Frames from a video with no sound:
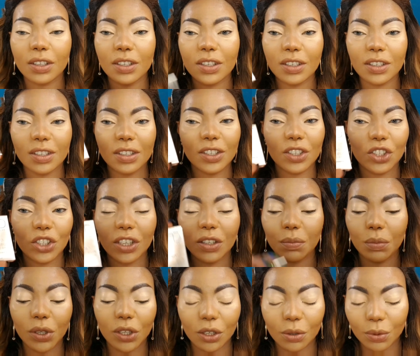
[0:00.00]
This is in the
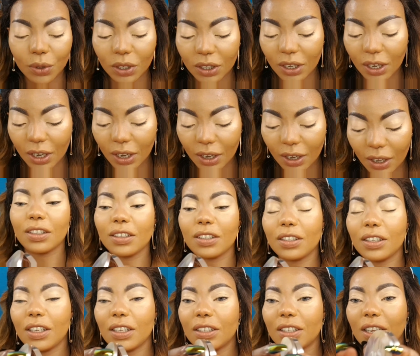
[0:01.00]
shade medium to dark.
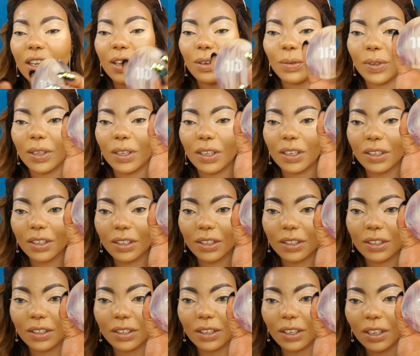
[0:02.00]
That's how it
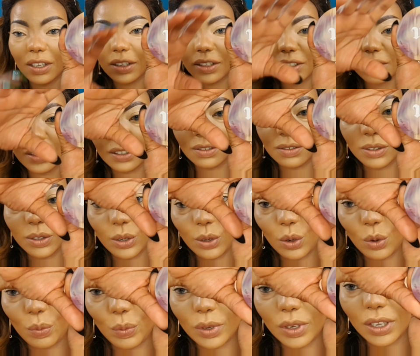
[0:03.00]
looks, and when
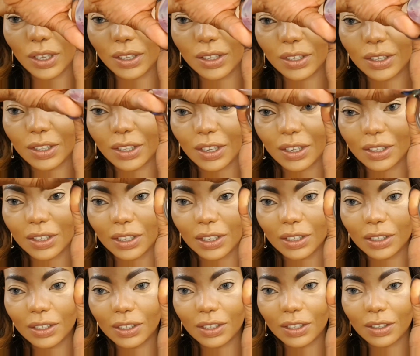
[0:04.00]
you open it,
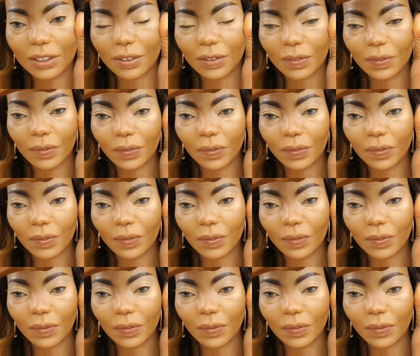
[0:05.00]
that's it.